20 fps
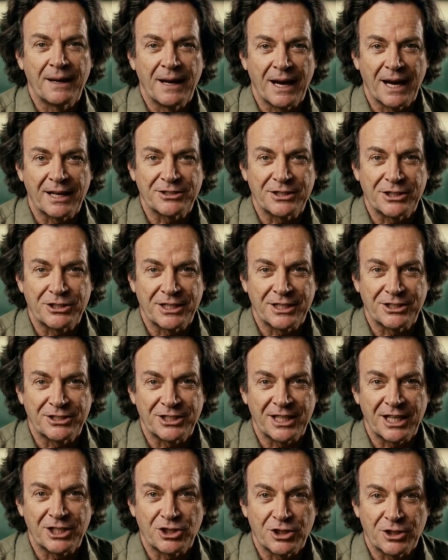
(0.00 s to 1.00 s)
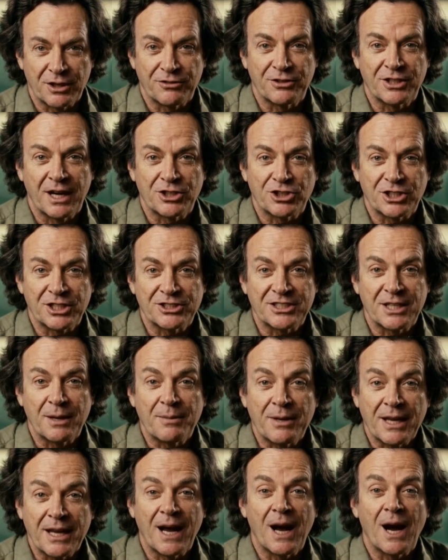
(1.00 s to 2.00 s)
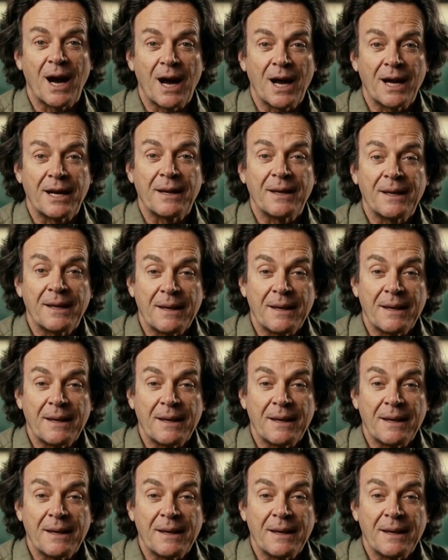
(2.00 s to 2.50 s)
as the sensation of touching something hard.